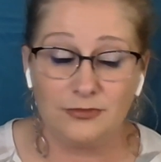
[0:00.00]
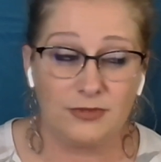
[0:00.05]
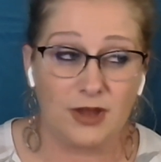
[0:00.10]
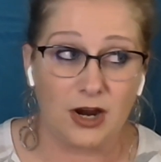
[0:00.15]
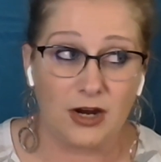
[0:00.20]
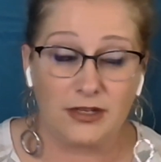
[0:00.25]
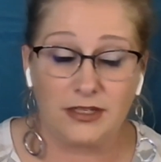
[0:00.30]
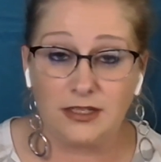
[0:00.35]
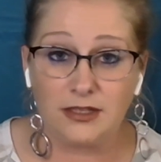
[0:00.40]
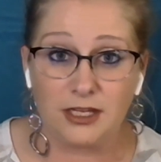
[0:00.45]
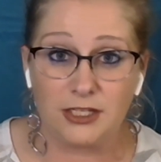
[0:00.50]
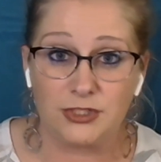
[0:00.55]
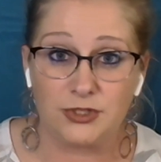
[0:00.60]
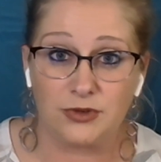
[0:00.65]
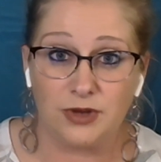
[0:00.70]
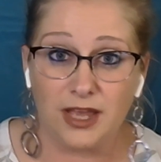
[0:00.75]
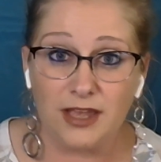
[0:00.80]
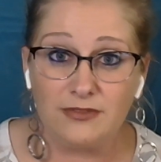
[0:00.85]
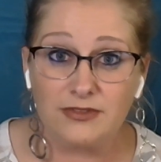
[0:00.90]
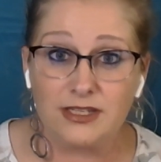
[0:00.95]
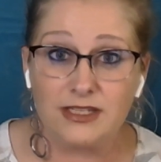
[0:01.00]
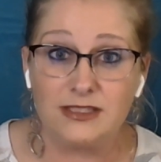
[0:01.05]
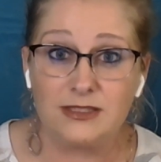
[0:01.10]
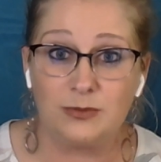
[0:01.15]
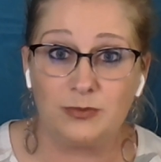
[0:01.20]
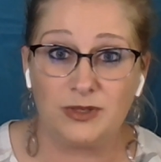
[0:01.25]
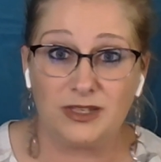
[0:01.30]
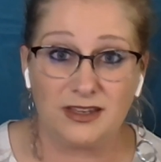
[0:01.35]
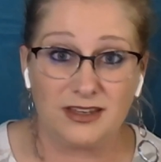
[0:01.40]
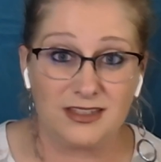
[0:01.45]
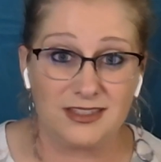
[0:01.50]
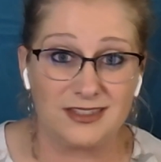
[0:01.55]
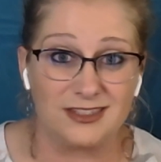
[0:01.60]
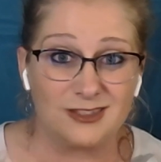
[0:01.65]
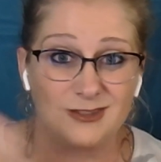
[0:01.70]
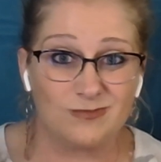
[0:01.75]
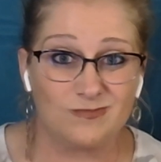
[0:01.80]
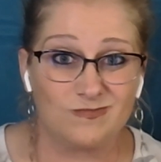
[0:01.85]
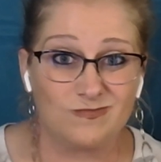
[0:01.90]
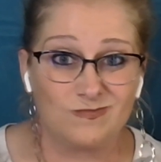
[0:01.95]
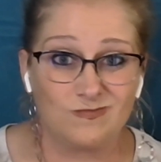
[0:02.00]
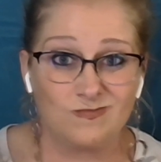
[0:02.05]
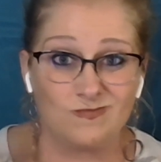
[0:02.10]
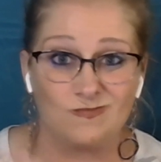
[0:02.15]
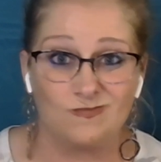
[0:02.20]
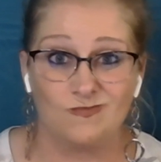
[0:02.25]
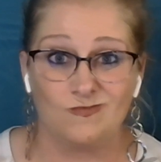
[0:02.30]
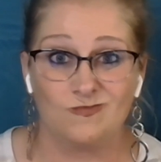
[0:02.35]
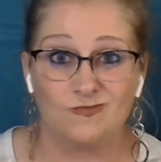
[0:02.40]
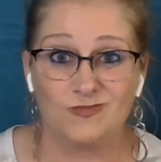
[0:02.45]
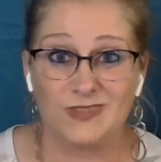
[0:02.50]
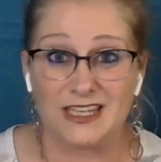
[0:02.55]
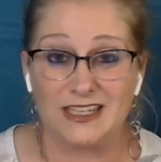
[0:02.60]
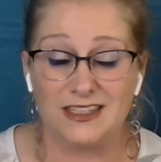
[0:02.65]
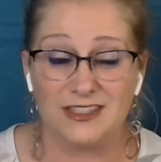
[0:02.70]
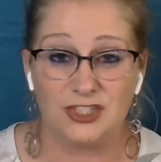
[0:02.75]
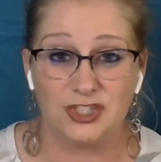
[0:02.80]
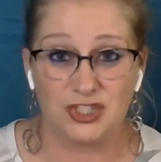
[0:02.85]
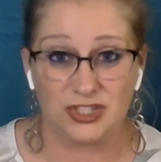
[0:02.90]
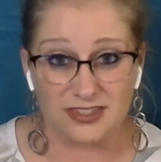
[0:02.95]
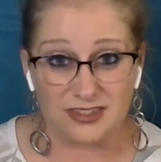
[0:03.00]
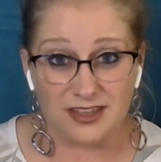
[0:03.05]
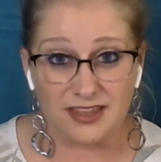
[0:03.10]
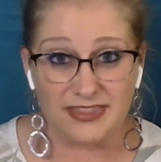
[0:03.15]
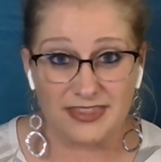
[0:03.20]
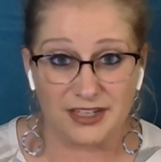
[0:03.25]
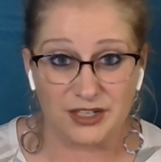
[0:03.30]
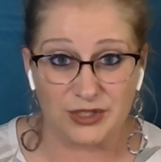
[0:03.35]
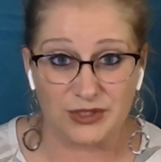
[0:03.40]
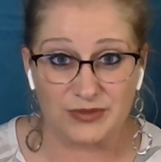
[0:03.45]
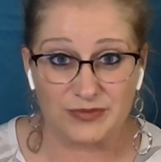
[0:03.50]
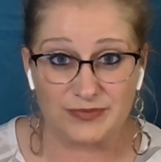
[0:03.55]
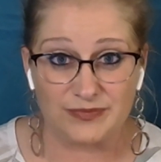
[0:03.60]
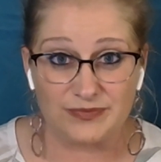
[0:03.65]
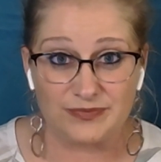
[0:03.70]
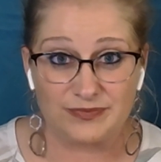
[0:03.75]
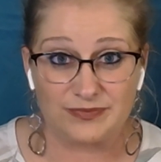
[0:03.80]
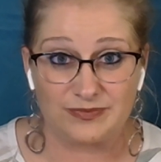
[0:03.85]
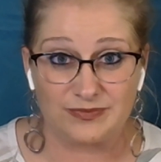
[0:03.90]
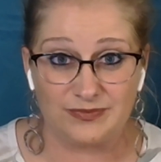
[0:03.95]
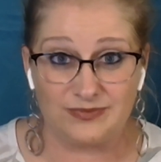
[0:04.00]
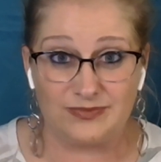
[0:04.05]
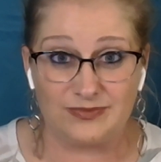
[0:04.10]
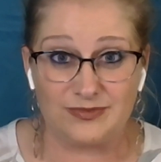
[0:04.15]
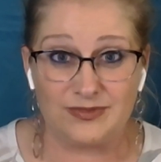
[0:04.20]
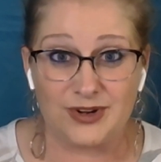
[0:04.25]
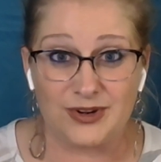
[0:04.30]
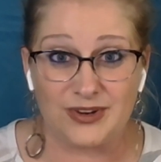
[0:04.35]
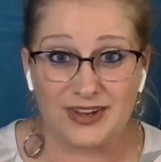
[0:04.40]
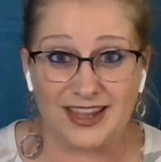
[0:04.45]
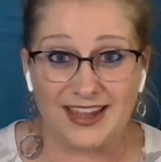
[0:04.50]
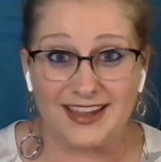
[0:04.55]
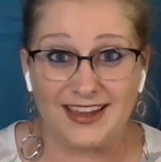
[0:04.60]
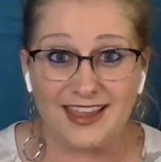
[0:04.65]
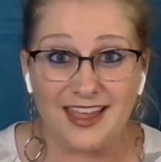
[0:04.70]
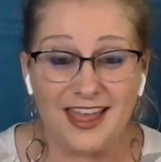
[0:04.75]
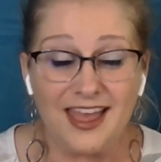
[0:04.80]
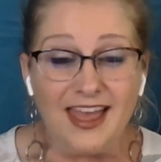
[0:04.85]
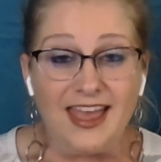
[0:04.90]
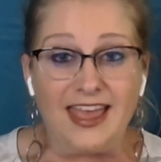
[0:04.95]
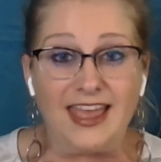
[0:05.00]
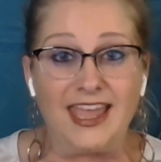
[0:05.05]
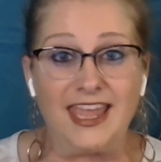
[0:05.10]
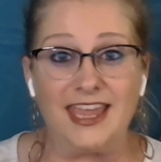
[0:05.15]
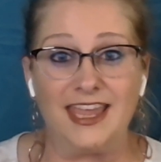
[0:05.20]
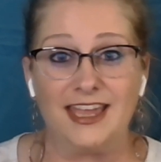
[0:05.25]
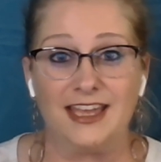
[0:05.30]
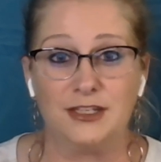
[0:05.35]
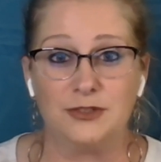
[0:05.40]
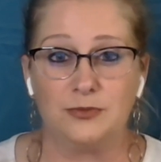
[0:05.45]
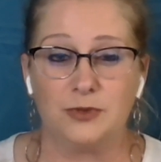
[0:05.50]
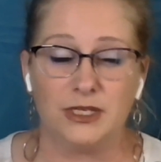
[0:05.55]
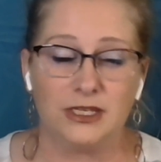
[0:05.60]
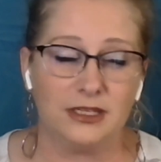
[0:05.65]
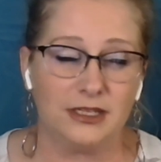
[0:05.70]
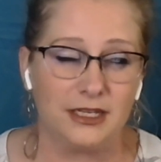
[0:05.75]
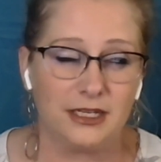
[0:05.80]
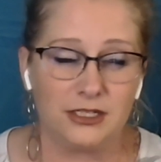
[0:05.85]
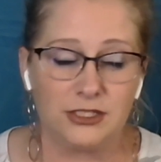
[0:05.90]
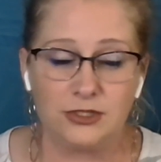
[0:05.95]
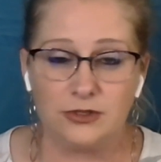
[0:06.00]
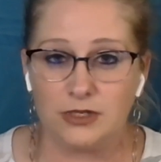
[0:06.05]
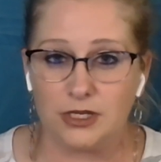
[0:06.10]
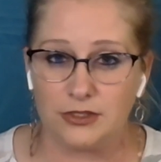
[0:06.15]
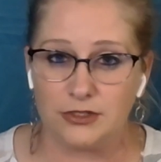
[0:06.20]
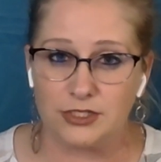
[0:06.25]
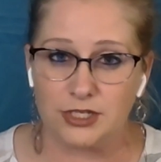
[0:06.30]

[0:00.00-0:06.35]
archaeological evidence, because it's just not there, okay? And we can get into another